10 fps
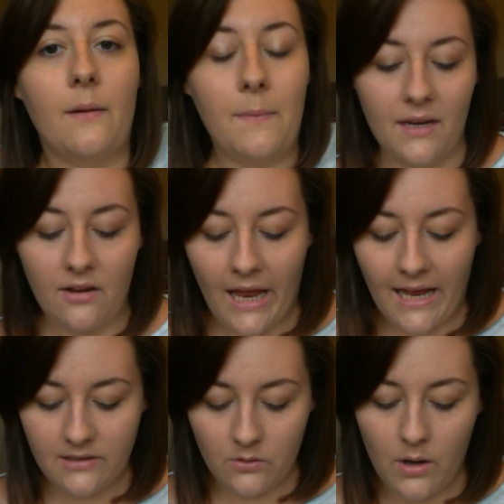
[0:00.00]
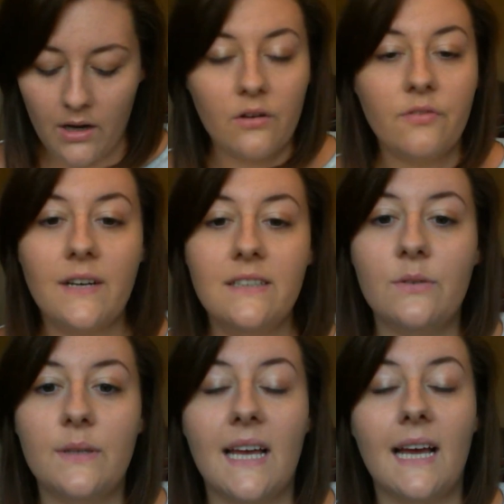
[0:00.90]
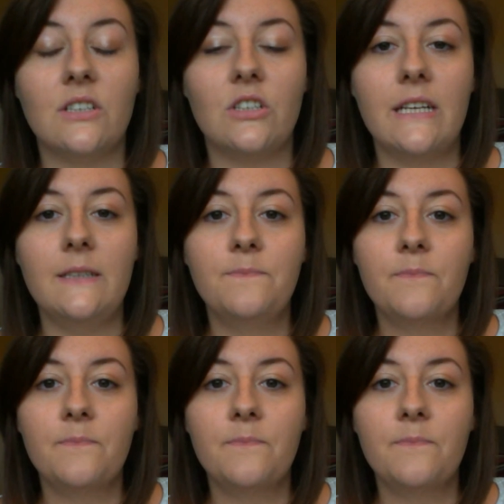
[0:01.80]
I mean, I had quite a lot of fun doing that actually.